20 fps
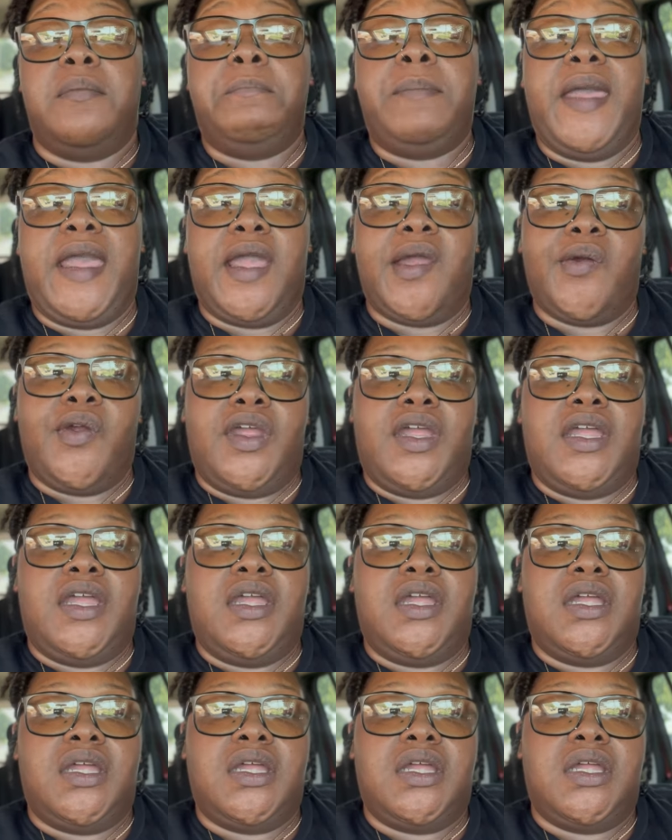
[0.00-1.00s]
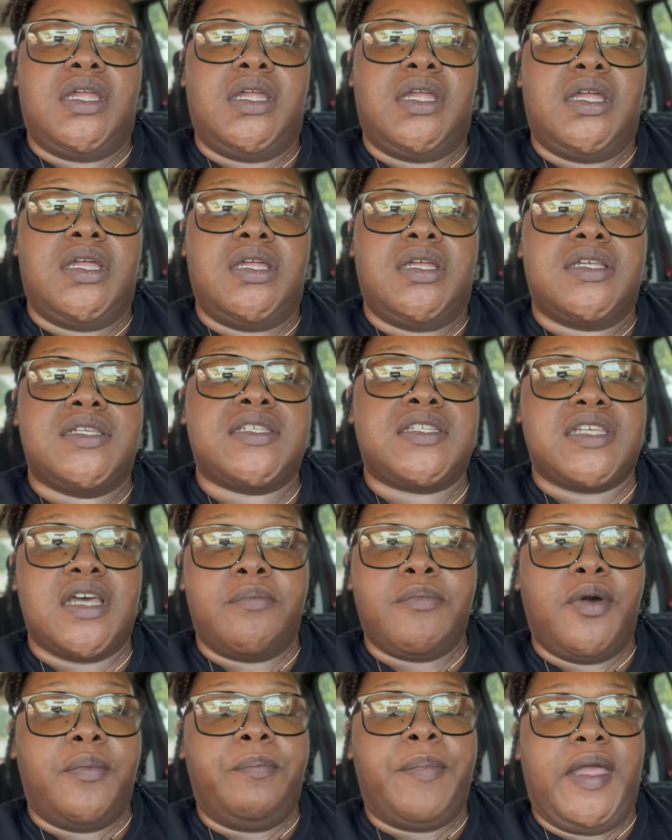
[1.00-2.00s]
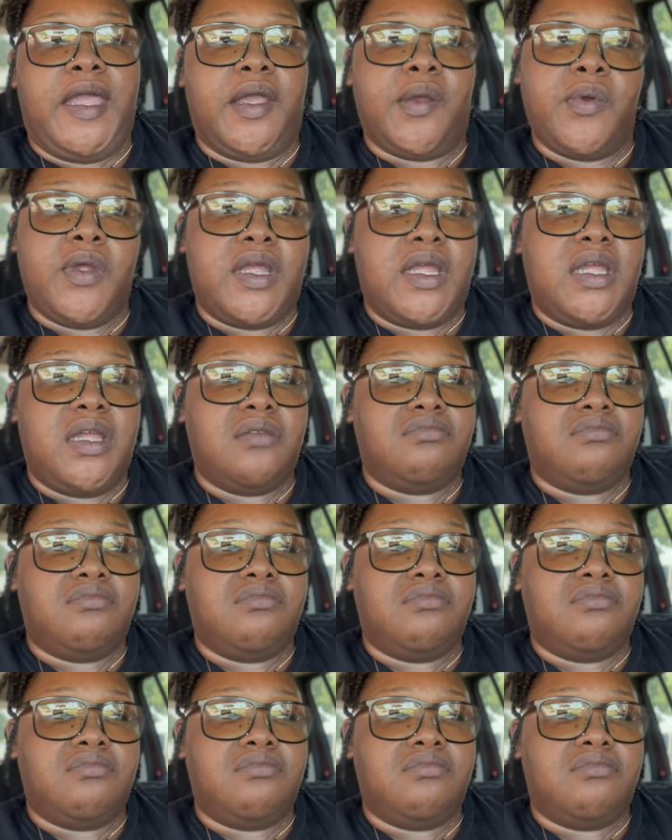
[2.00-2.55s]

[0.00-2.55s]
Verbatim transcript: Berry, summer berry.